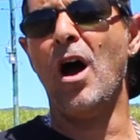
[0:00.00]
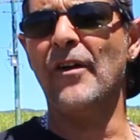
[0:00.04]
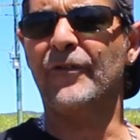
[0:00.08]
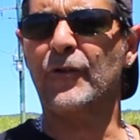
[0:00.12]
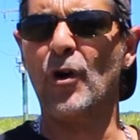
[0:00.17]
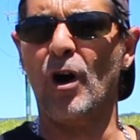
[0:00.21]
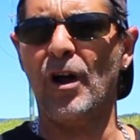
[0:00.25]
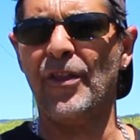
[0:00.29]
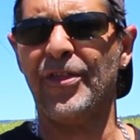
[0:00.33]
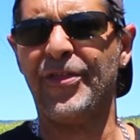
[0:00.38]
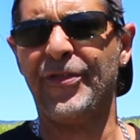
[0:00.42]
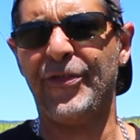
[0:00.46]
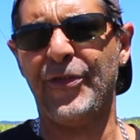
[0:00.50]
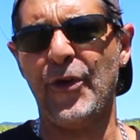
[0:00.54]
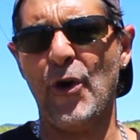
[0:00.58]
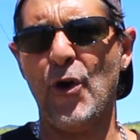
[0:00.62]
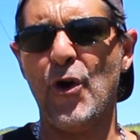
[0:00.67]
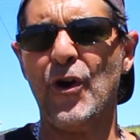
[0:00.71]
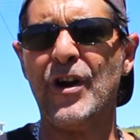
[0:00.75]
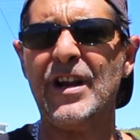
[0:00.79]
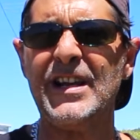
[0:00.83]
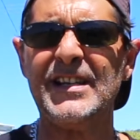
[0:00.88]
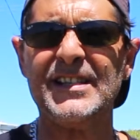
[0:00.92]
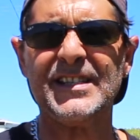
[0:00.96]
I've got
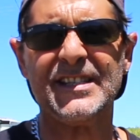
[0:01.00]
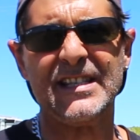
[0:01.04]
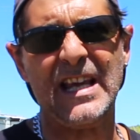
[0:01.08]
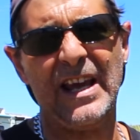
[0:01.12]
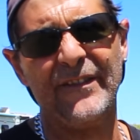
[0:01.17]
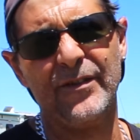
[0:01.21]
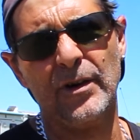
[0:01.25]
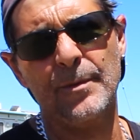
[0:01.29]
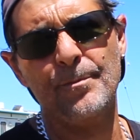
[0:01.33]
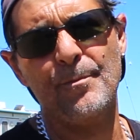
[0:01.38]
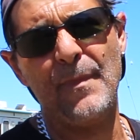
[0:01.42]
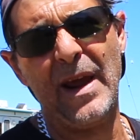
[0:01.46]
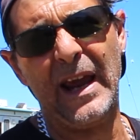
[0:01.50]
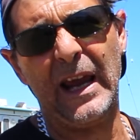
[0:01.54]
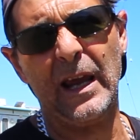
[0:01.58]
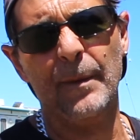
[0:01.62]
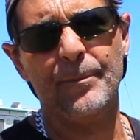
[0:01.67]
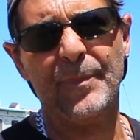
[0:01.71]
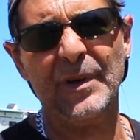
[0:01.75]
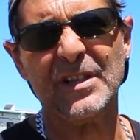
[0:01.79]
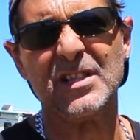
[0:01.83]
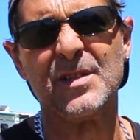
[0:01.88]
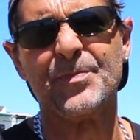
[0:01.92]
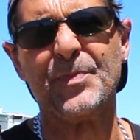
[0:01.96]
37
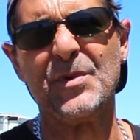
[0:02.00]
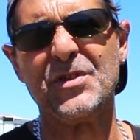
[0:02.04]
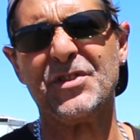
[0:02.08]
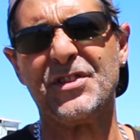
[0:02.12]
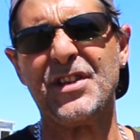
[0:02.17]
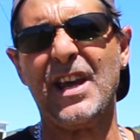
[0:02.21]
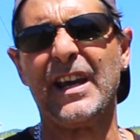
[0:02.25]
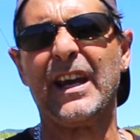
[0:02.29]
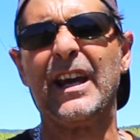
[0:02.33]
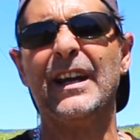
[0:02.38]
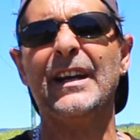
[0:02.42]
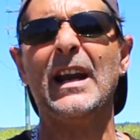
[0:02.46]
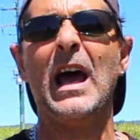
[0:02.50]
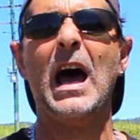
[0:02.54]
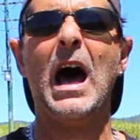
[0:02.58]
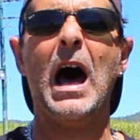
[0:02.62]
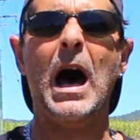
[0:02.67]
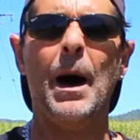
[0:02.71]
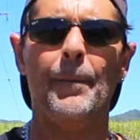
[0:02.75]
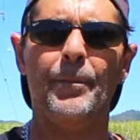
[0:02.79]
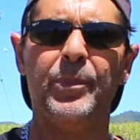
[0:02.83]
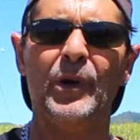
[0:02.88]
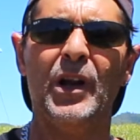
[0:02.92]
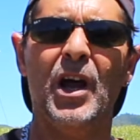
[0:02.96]
megabits per second
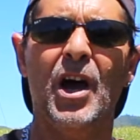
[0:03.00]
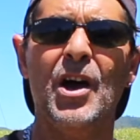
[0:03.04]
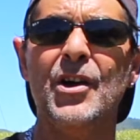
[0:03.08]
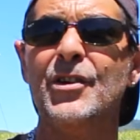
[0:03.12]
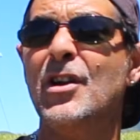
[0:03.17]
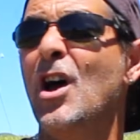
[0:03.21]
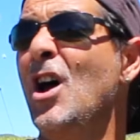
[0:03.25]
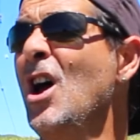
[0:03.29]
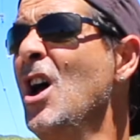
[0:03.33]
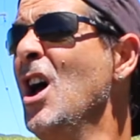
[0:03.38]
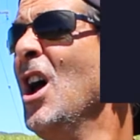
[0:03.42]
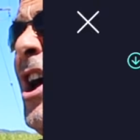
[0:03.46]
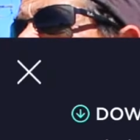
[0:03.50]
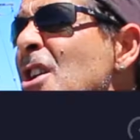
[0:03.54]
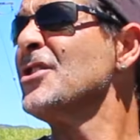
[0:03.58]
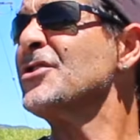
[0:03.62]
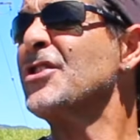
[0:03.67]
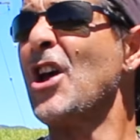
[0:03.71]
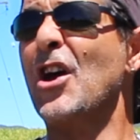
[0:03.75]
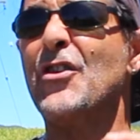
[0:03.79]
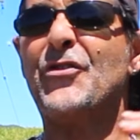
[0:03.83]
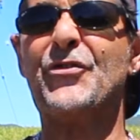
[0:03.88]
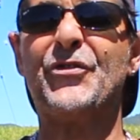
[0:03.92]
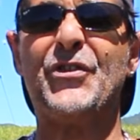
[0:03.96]
upload.
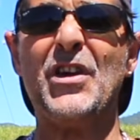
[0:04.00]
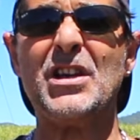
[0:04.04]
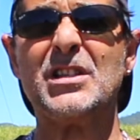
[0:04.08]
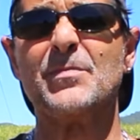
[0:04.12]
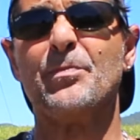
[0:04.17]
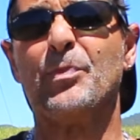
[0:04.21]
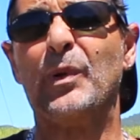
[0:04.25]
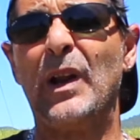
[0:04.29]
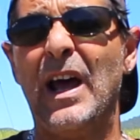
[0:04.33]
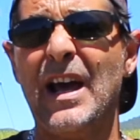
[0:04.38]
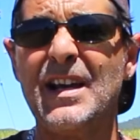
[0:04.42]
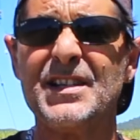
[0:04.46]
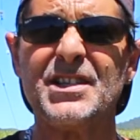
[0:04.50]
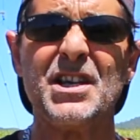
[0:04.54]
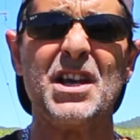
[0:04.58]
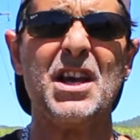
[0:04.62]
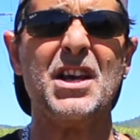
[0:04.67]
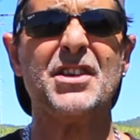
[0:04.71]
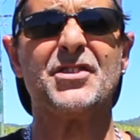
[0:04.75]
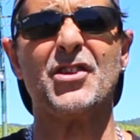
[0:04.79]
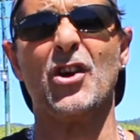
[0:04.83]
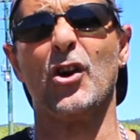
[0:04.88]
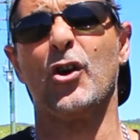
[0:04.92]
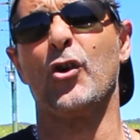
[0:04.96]
So this place
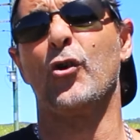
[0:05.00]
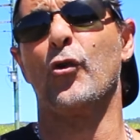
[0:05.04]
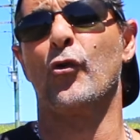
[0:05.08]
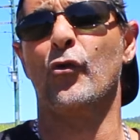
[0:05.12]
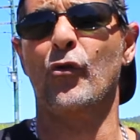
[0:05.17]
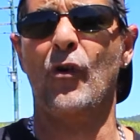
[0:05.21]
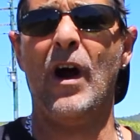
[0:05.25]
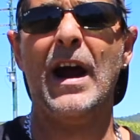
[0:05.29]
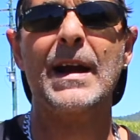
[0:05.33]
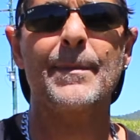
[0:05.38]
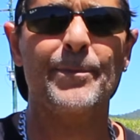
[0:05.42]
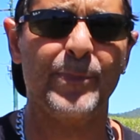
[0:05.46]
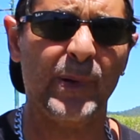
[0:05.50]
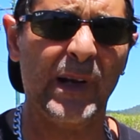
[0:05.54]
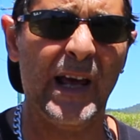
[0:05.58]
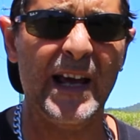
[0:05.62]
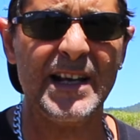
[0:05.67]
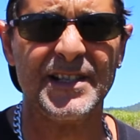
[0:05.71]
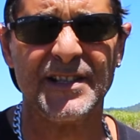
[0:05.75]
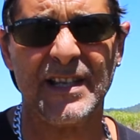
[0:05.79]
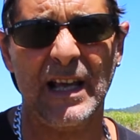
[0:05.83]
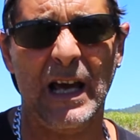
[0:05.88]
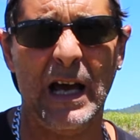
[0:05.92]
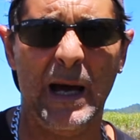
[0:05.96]
is a great
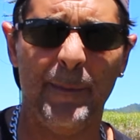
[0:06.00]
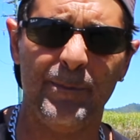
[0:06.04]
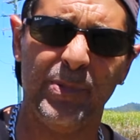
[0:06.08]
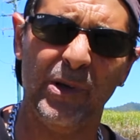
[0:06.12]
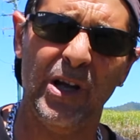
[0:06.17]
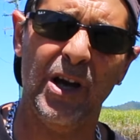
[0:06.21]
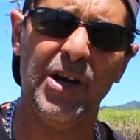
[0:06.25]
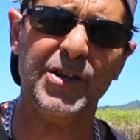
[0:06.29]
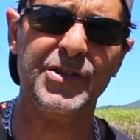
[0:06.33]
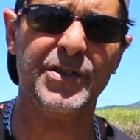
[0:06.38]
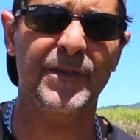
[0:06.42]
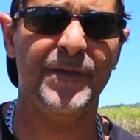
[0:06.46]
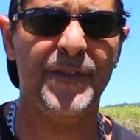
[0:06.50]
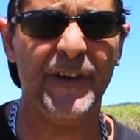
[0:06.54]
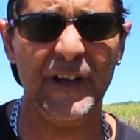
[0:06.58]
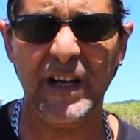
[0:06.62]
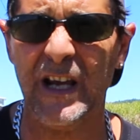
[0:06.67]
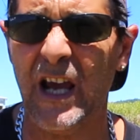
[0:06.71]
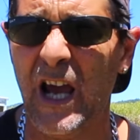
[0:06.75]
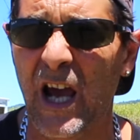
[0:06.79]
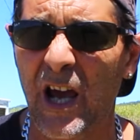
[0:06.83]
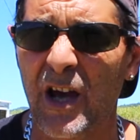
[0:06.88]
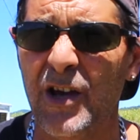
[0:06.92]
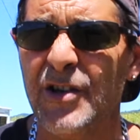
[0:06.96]
place to upload your
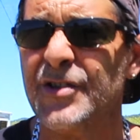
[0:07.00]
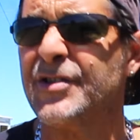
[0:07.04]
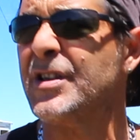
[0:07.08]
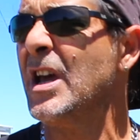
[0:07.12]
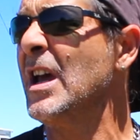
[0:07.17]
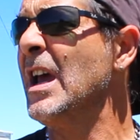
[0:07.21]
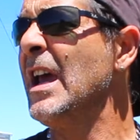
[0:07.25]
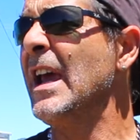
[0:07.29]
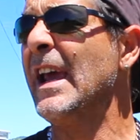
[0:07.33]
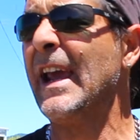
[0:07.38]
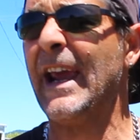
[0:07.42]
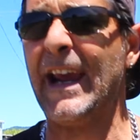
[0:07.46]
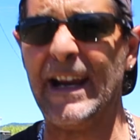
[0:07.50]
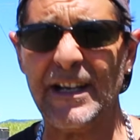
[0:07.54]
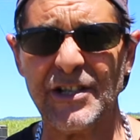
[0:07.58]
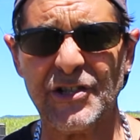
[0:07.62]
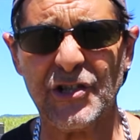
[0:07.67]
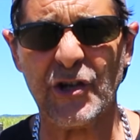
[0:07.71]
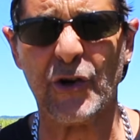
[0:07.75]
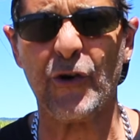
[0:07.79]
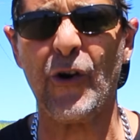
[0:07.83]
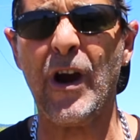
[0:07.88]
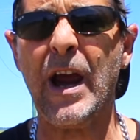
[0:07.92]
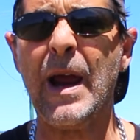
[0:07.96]
videos,
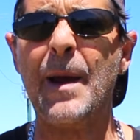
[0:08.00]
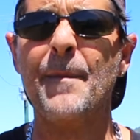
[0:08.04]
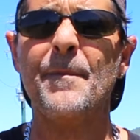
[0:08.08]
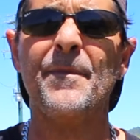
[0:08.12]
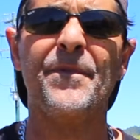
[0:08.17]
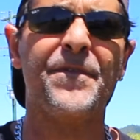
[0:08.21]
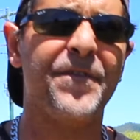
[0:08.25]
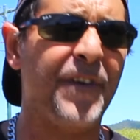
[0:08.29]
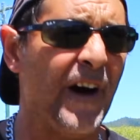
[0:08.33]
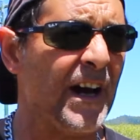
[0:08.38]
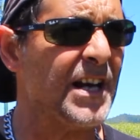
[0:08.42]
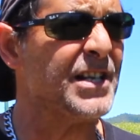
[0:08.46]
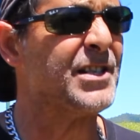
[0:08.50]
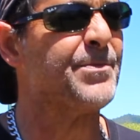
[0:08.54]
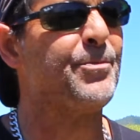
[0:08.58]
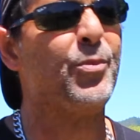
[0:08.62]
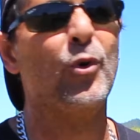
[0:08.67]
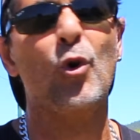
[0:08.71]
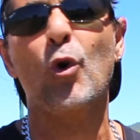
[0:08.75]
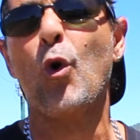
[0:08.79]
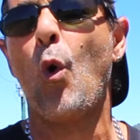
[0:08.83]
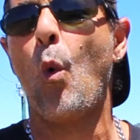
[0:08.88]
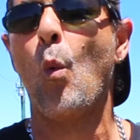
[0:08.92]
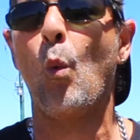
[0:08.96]
Instagram,
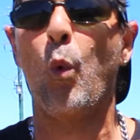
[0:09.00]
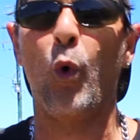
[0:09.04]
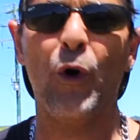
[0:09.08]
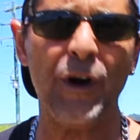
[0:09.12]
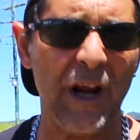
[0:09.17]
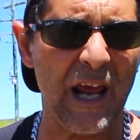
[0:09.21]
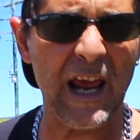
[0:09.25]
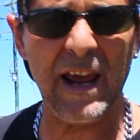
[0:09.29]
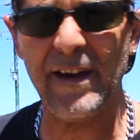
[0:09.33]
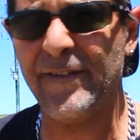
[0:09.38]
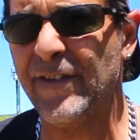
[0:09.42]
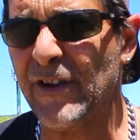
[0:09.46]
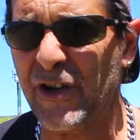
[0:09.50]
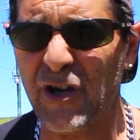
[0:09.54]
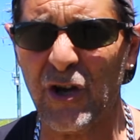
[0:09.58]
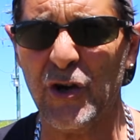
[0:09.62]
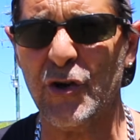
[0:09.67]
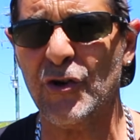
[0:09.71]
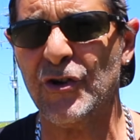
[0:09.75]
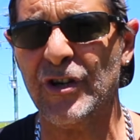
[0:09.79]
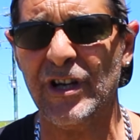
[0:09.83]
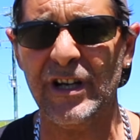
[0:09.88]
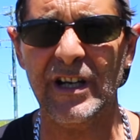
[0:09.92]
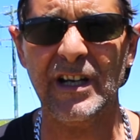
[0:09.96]
Facebook, whatever
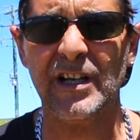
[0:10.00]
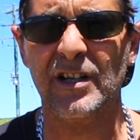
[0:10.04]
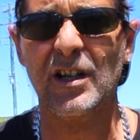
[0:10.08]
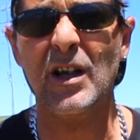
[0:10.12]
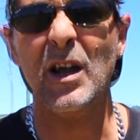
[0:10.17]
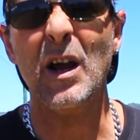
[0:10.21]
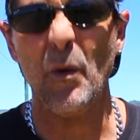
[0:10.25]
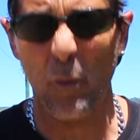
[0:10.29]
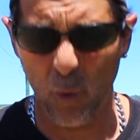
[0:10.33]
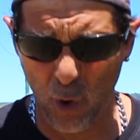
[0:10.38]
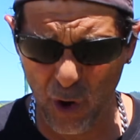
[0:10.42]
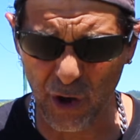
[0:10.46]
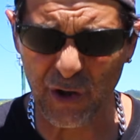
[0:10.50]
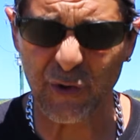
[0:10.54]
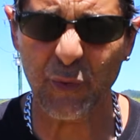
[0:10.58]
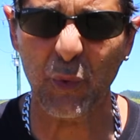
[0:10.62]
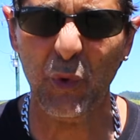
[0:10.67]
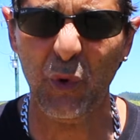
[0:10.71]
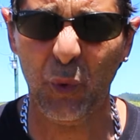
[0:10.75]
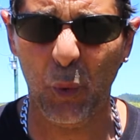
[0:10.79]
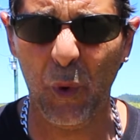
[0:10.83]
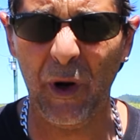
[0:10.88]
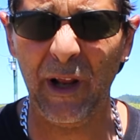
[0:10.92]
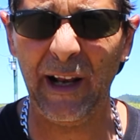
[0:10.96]
you need. Works
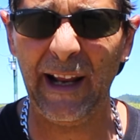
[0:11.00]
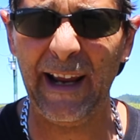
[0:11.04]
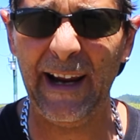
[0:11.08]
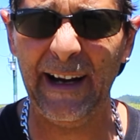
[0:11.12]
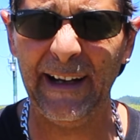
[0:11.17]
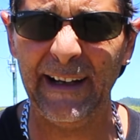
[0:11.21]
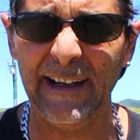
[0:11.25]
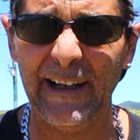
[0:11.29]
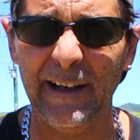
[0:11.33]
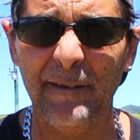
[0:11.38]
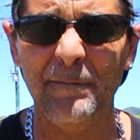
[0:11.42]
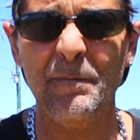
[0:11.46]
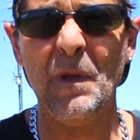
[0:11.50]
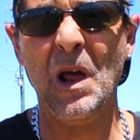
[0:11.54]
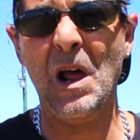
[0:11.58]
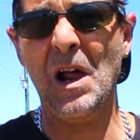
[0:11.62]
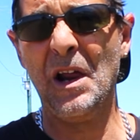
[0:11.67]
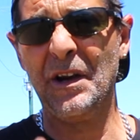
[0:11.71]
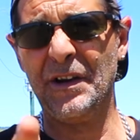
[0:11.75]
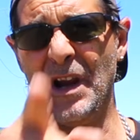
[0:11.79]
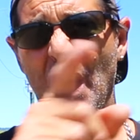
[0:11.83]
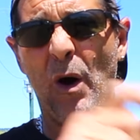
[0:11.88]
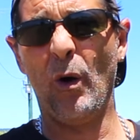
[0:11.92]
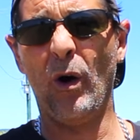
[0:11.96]
real well out here.
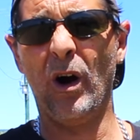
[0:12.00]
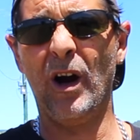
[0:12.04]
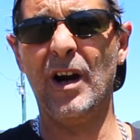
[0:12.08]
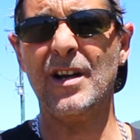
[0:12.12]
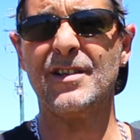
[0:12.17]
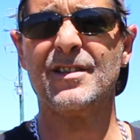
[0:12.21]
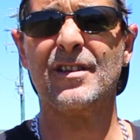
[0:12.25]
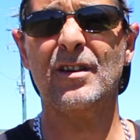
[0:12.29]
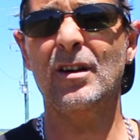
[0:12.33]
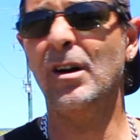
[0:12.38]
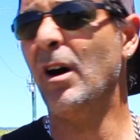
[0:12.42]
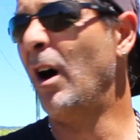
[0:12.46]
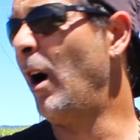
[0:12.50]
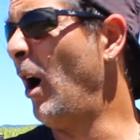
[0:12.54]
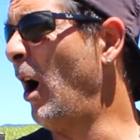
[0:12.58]
No worries.